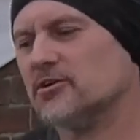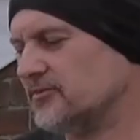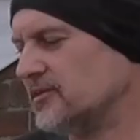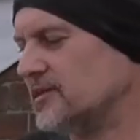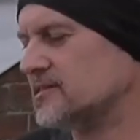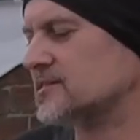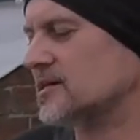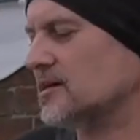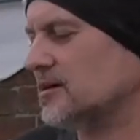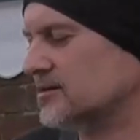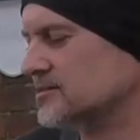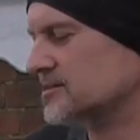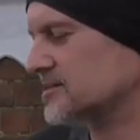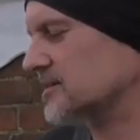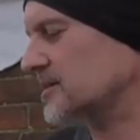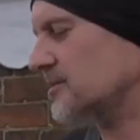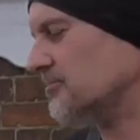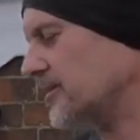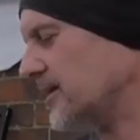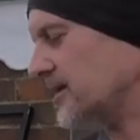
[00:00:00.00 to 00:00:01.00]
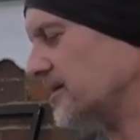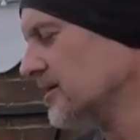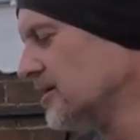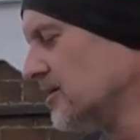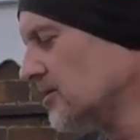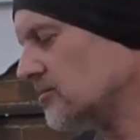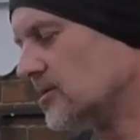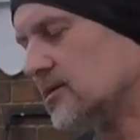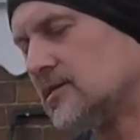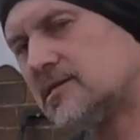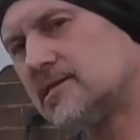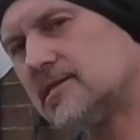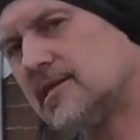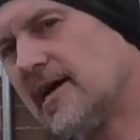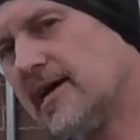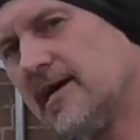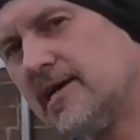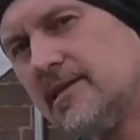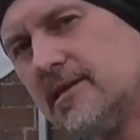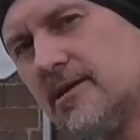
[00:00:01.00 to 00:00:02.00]
of this car is going to be. Will it
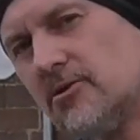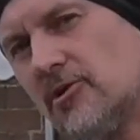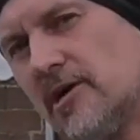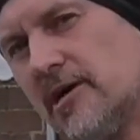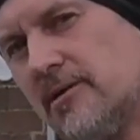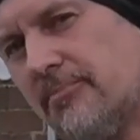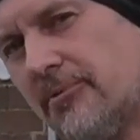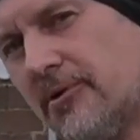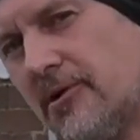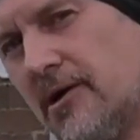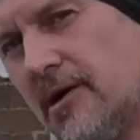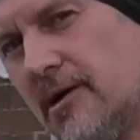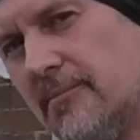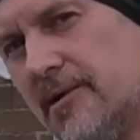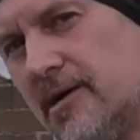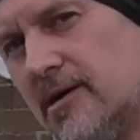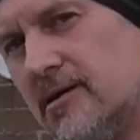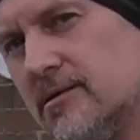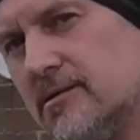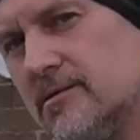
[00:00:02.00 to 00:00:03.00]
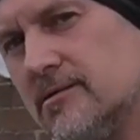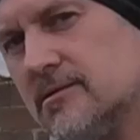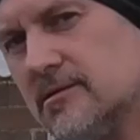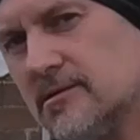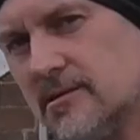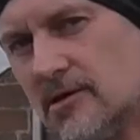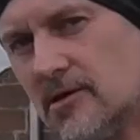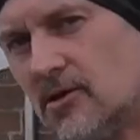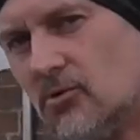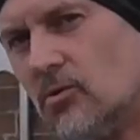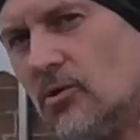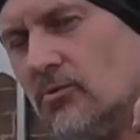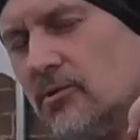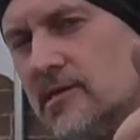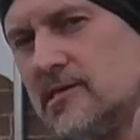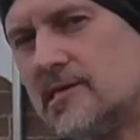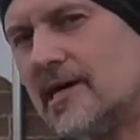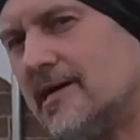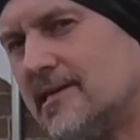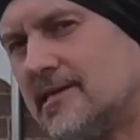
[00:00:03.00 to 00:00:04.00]
stay in the grey primer, or will we
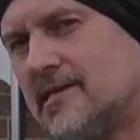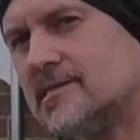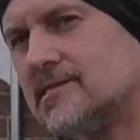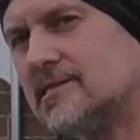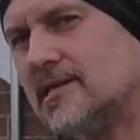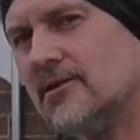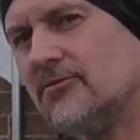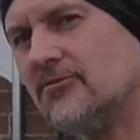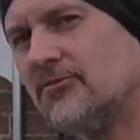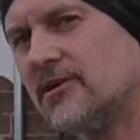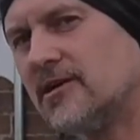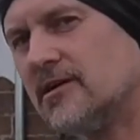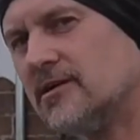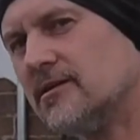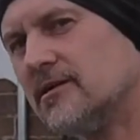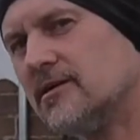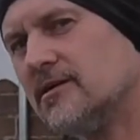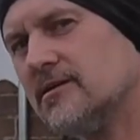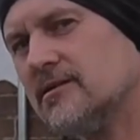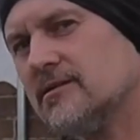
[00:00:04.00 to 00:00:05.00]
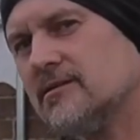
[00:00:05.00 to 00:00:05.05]
take this thing further?